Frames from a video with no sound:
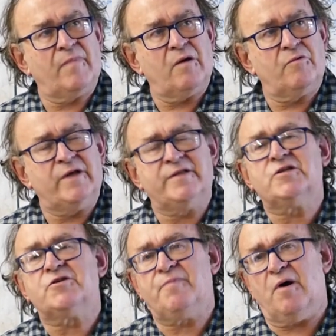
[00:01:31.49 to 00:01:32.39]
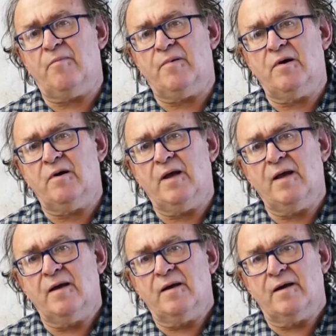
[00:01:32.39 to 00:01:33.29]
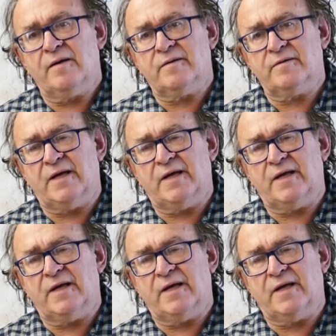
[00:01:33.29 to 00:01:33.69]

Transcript: reddish purple, and